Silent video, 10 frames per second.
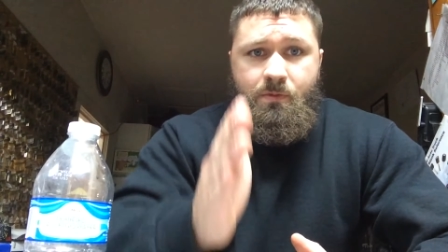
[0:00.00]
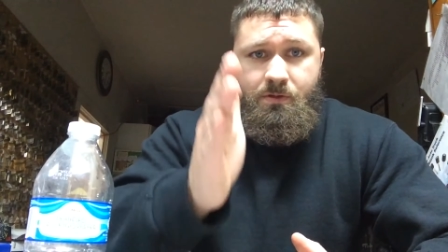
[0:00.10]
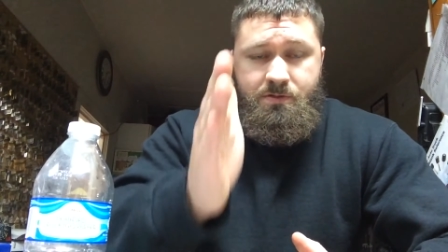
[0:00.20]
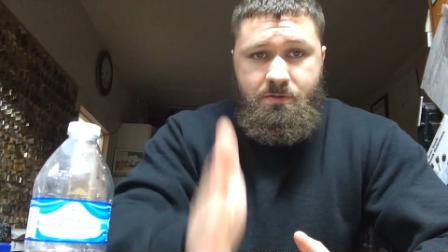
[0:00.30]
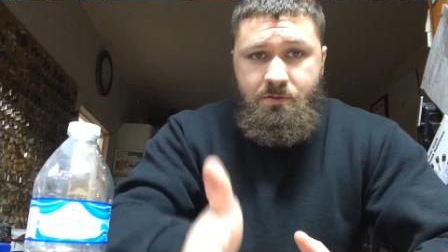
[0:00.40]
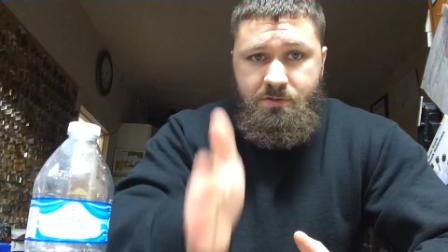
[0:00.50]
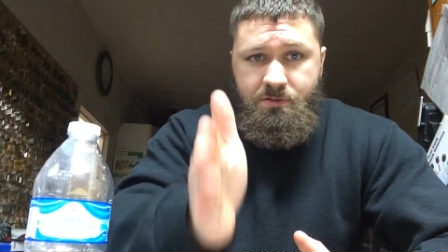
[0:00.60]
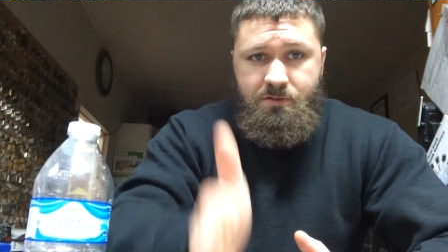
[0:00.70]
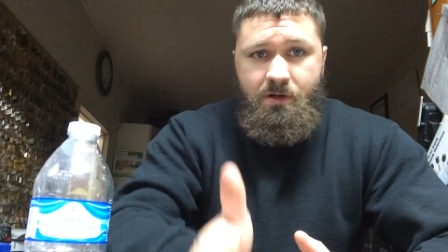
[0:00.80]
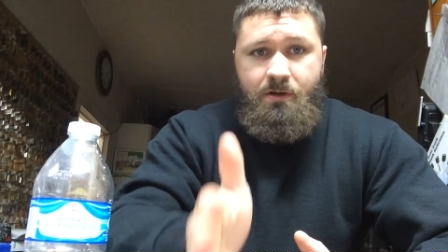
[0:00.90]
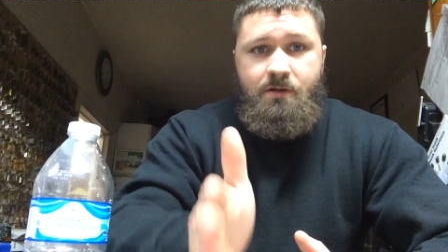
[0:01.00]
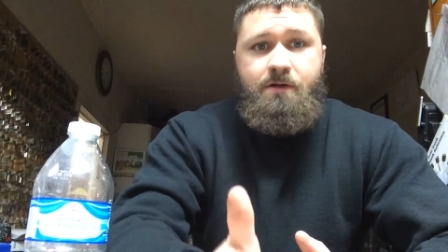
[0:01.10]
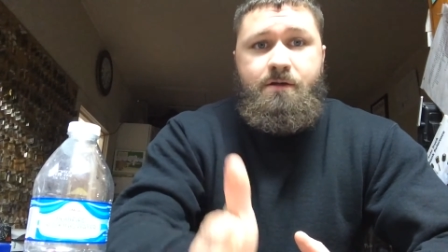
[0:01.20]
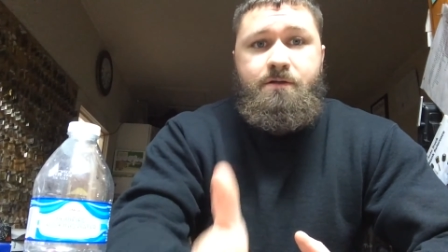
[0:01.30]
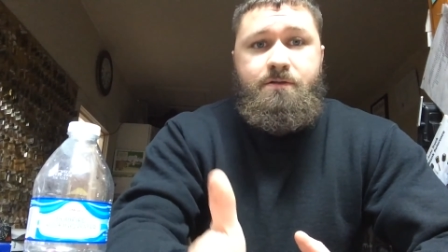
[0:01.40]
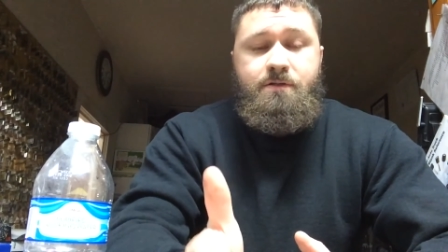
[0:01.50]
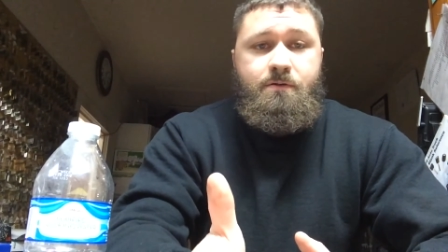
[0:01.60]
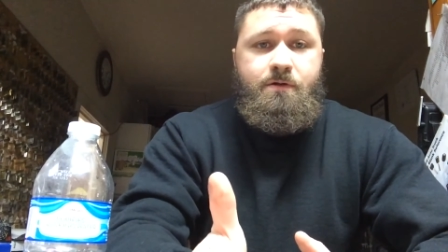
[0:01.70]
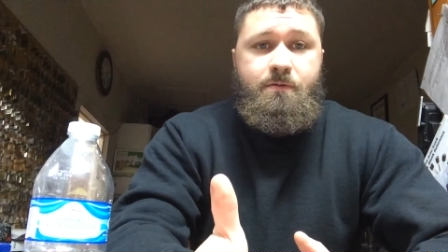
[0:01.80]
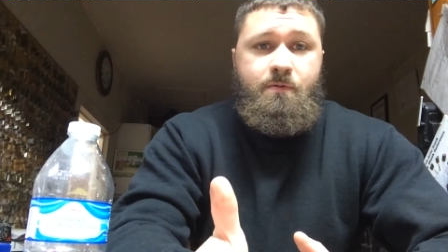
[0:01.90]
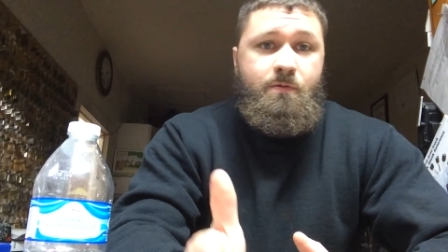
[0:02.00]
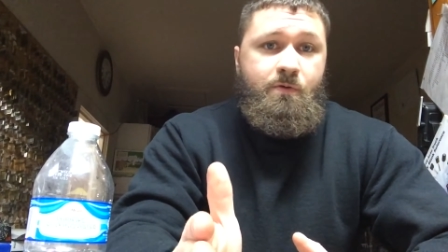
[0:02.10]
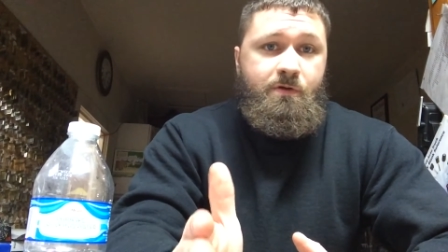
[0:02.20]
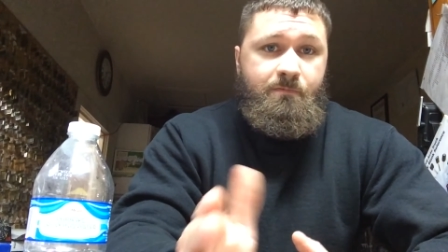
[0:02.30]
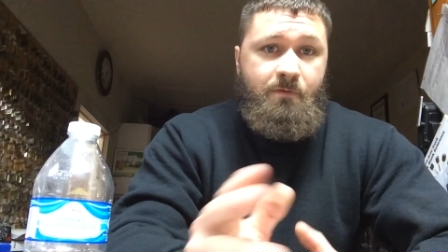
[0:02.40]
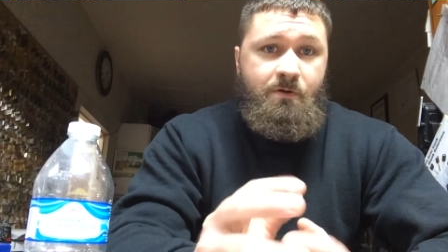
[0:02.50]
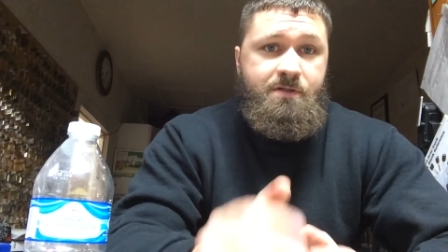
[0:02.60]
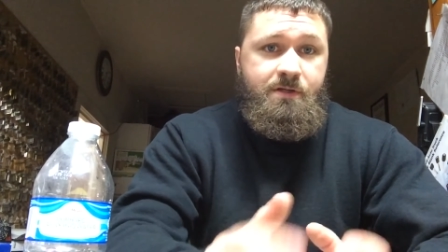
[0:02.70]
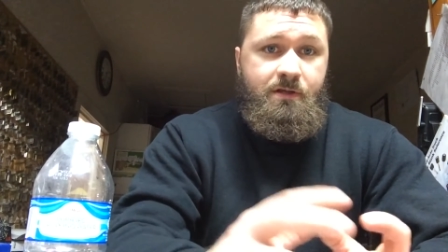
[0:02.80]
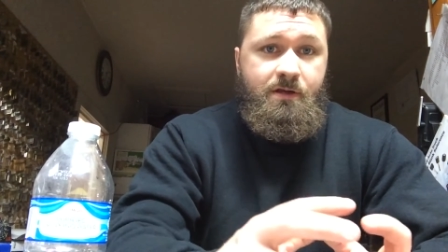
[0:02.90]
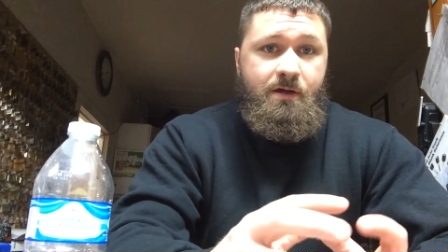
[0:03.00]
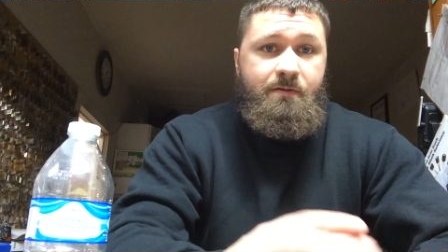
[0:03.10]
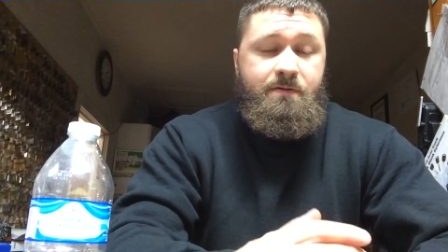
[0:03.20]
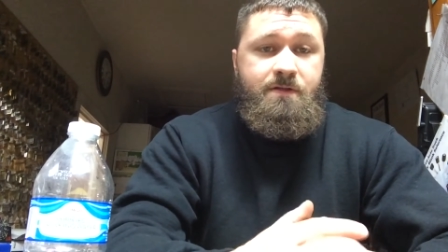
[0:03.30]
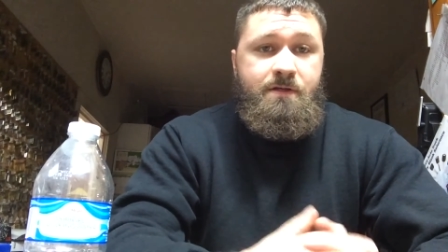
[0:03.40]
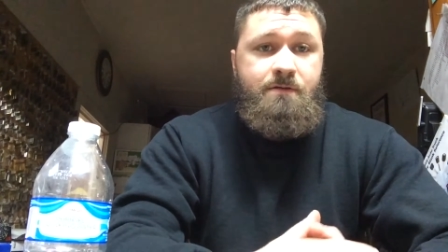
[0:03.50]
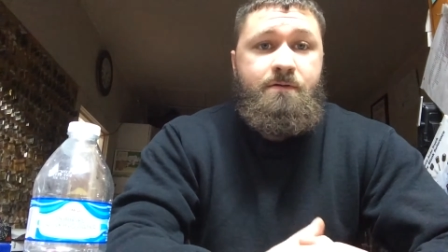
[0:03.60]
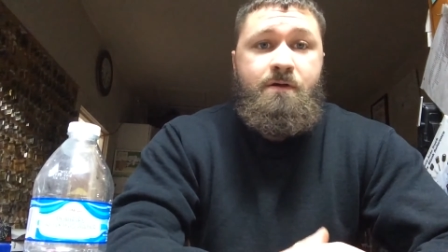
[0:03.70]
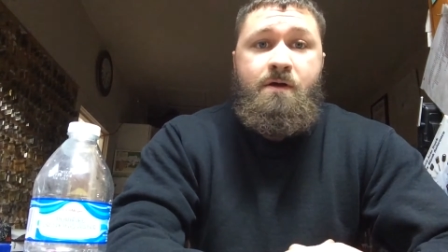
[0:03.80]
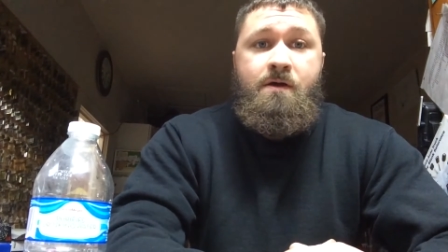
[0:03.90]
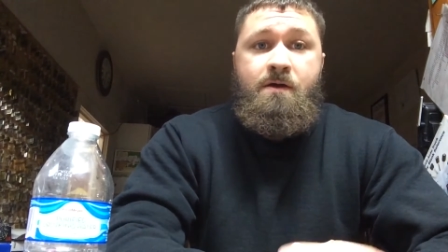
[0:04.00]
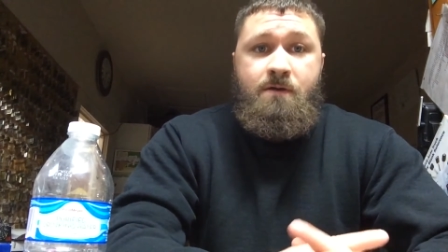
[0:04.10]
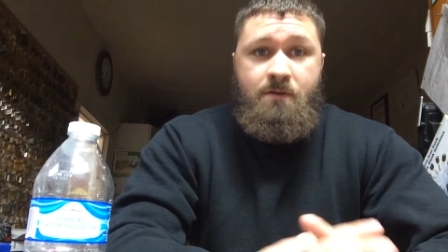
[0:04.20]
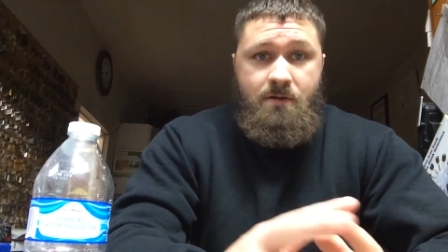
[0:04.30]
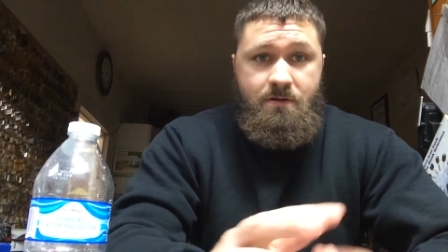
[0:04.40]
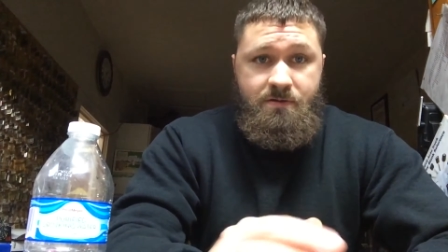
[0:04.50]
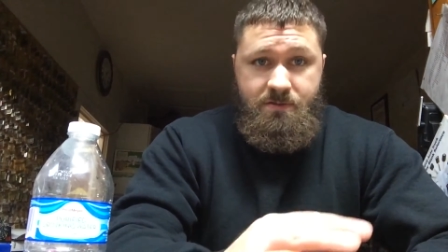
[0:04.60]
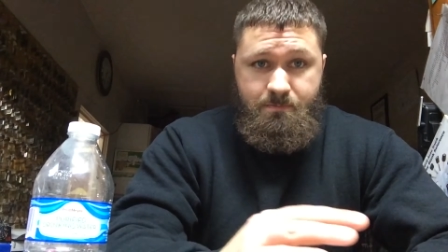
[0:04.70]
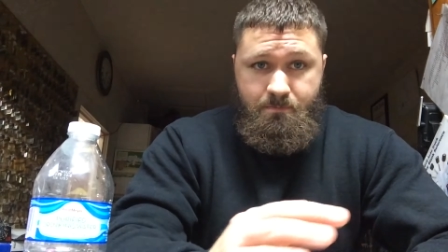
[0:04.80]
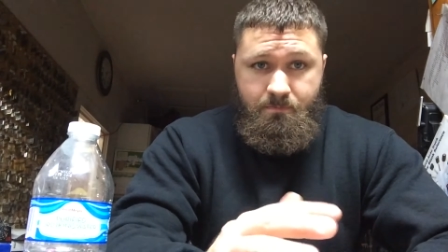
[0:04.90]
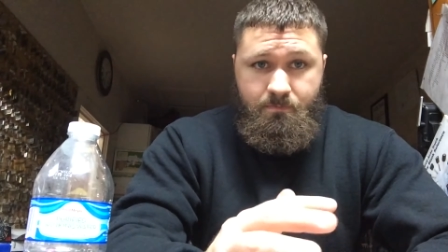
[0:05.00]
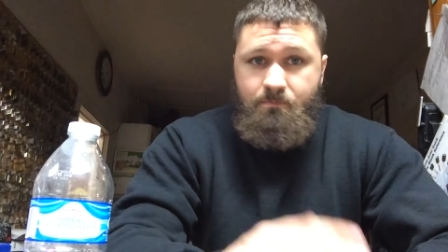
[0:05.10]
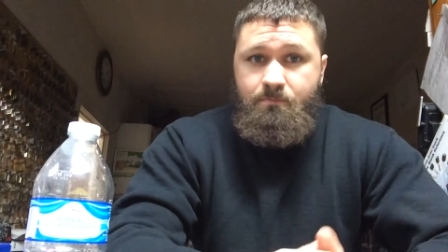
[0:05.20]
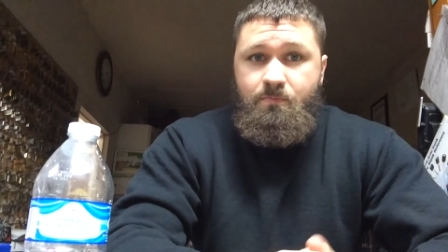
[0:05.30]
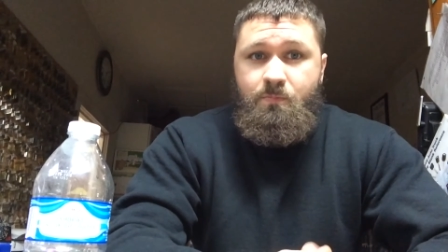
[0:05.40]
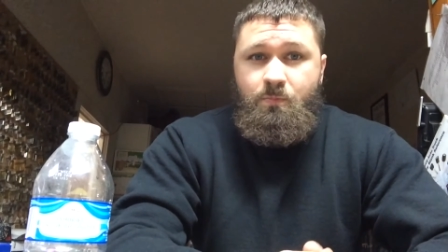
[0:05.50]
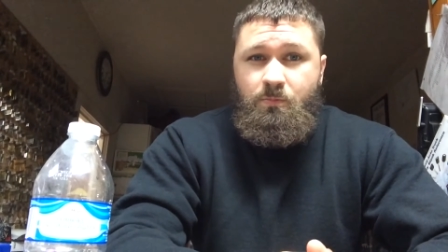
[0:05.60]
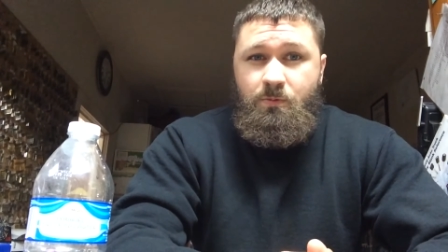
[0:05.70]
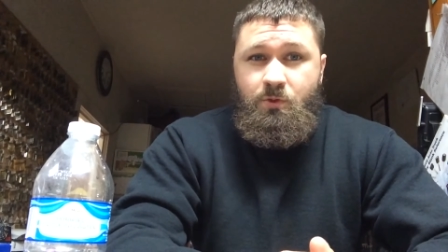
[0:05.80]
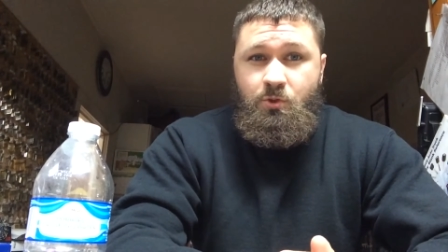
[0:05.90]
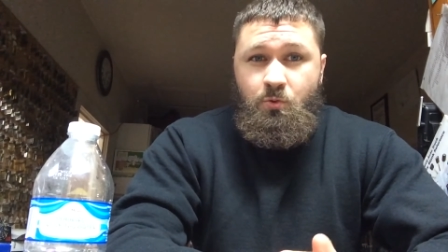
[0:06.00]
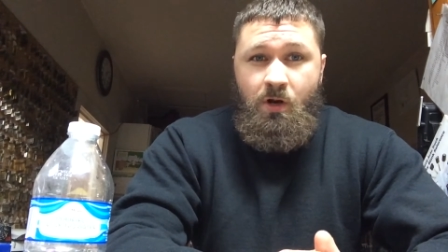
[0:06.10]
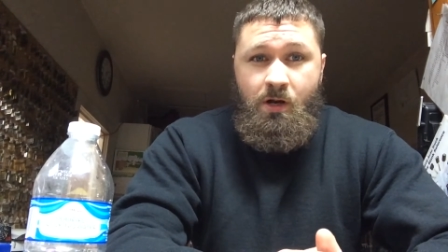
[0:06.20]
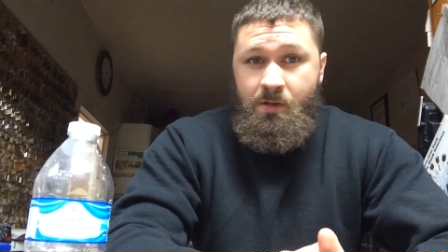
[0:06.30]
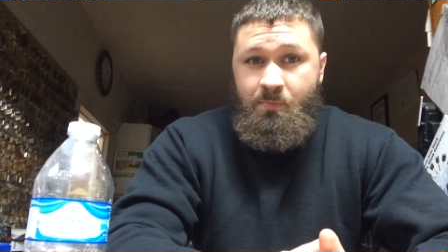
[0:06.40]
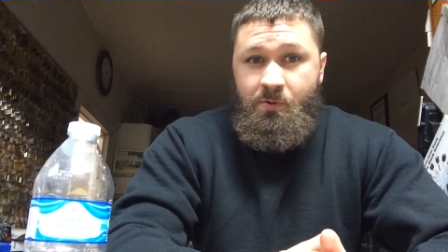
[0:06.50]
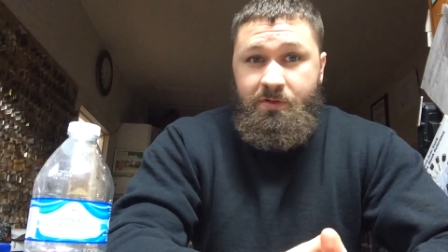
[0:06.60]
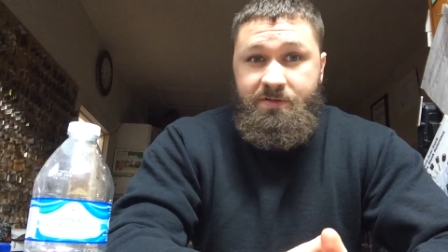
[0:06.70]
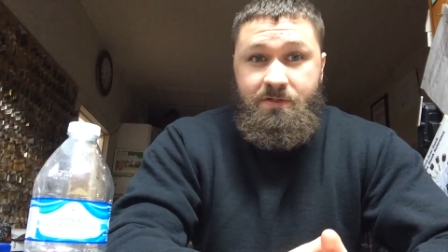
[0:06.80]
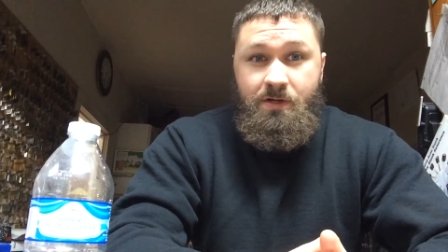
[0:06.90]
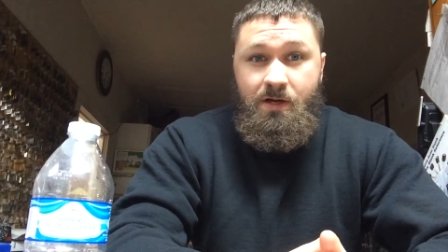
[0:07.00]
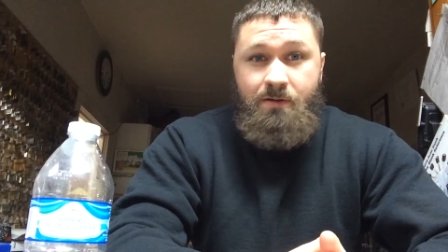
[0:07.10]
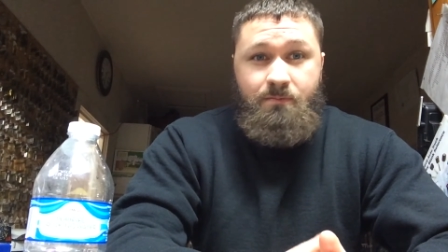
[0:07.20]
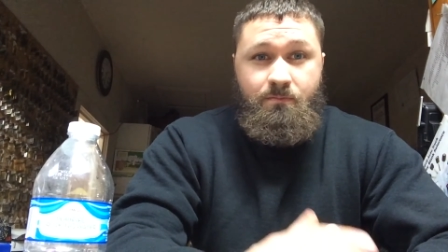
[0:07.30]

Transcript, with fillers: As soon as you start cutting into it, when you first get it out of the tin, it's dry, but it's not